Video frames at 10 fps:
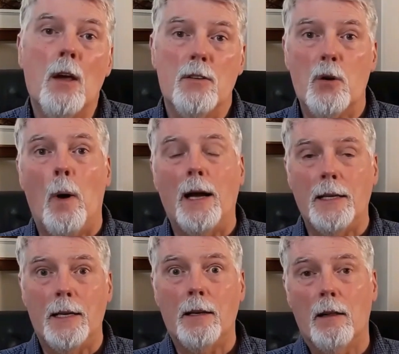So I
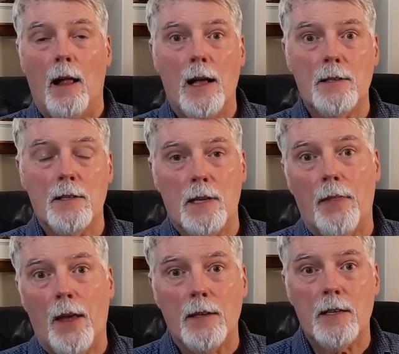needed glasses
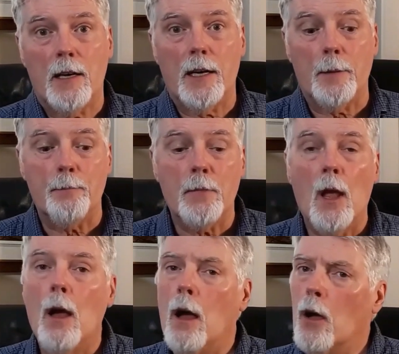at that time.
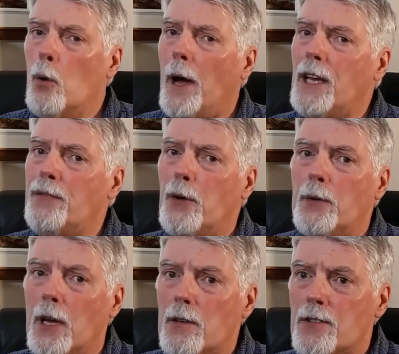Quite a few
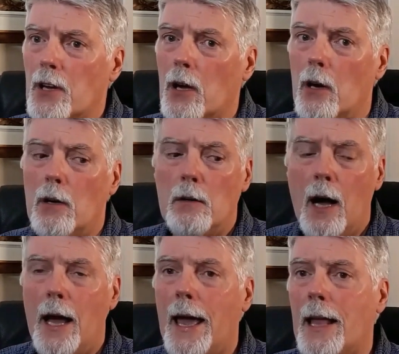years ago,
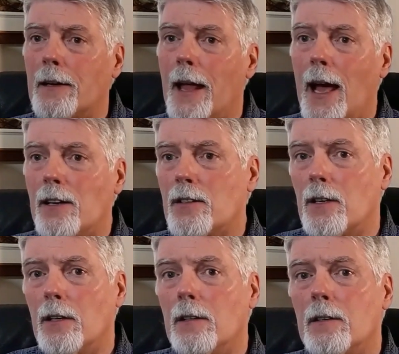I had an
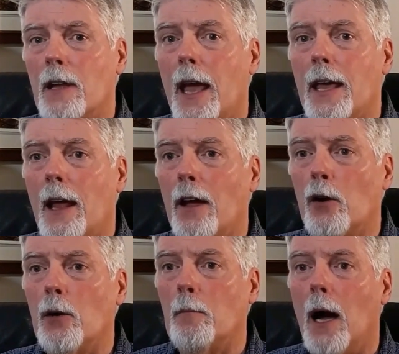accident and I
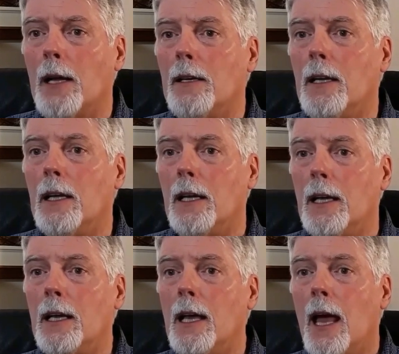hurt my
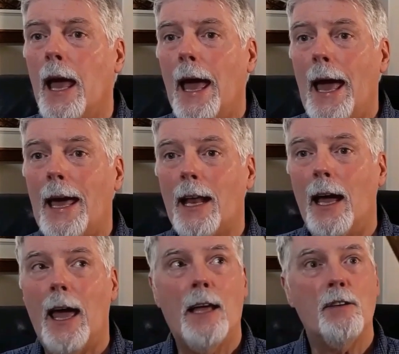knee and
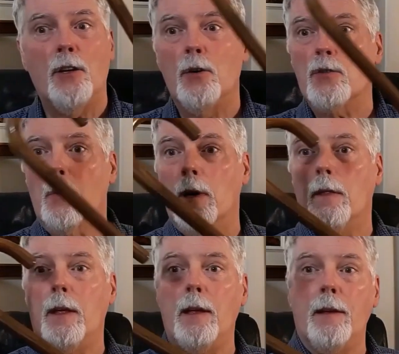I had to use one
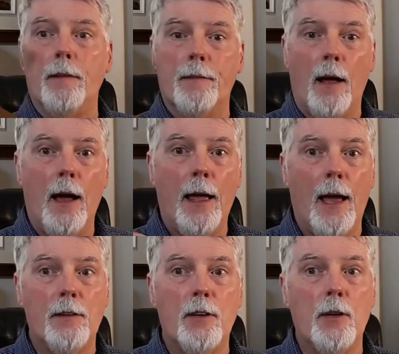of these. I
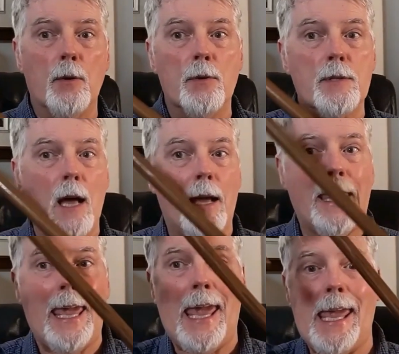had to use a
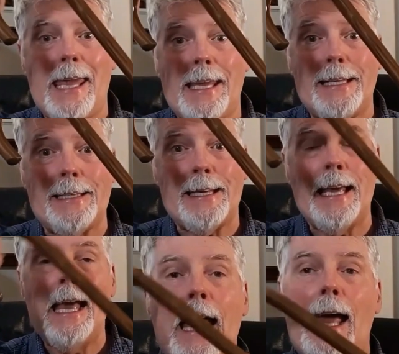cane,
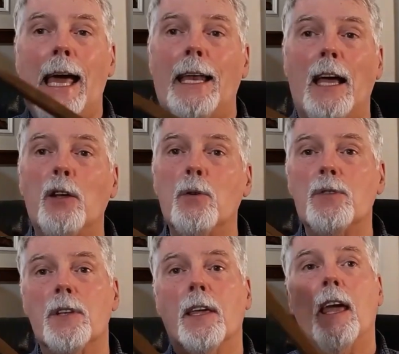and I
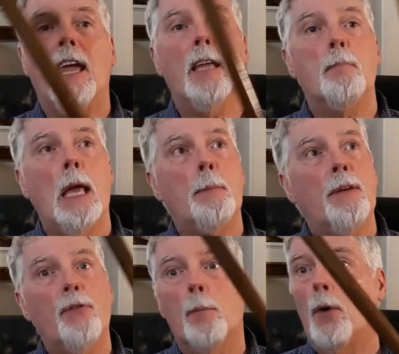used the cane
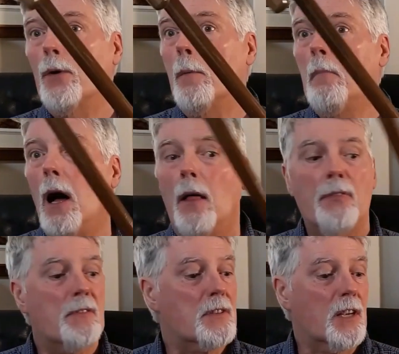maybe for about a
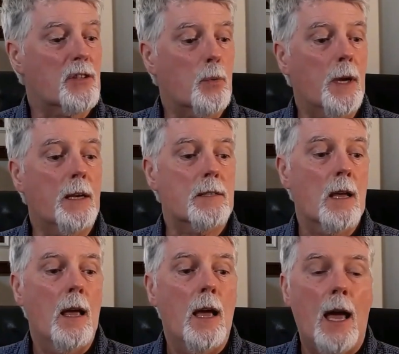month, 6 weeks,
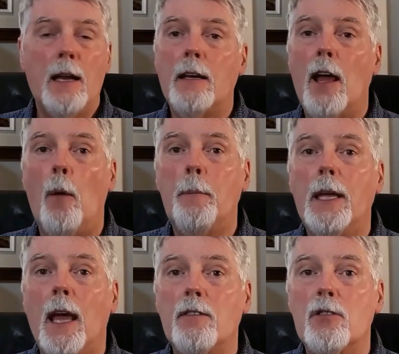and it helped me
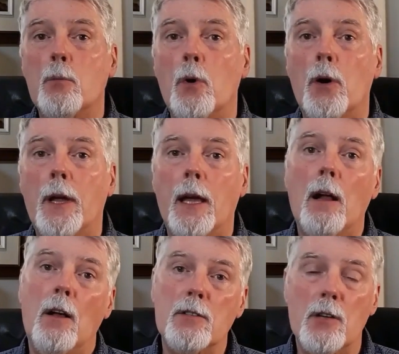get to work and
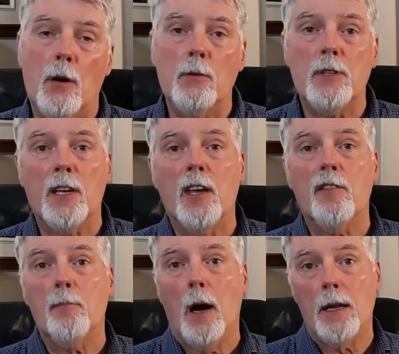also to
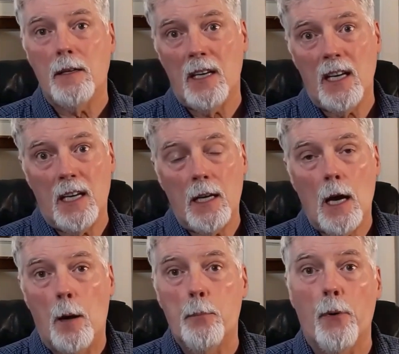give my knee
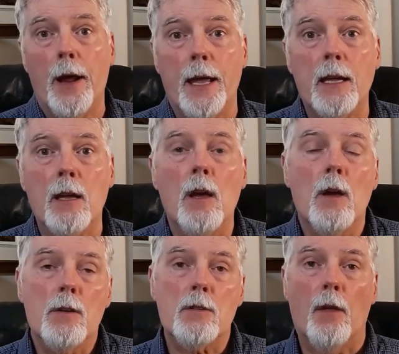a break
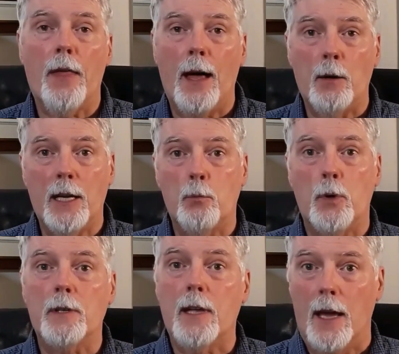so that it
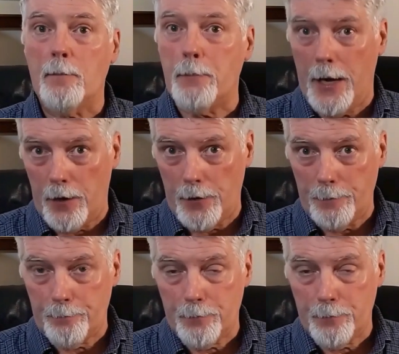would get better.